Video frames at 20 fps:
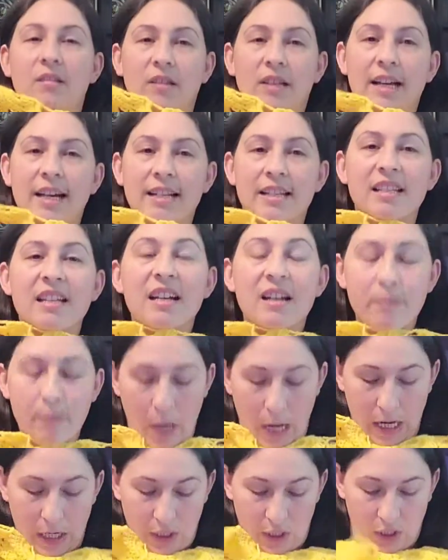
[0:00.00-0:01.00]
the last time
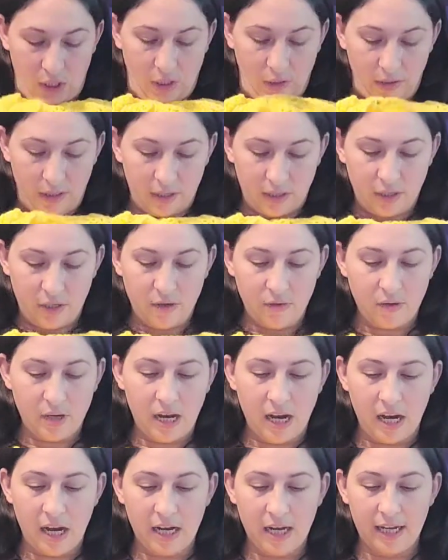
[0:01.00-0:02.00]
I showed it to you
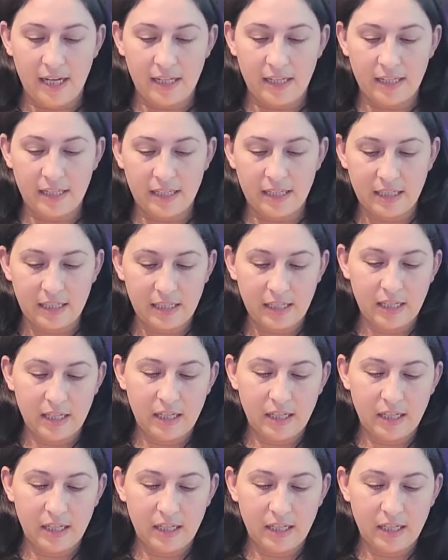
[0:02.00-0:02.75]
guys